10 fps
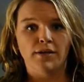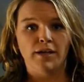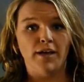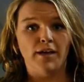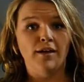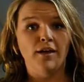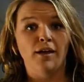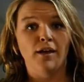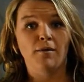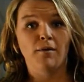
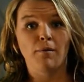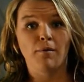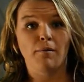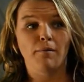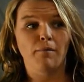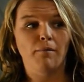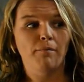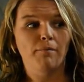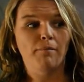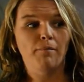Okay?
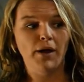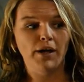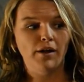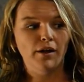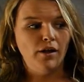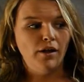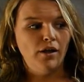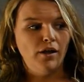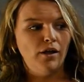But,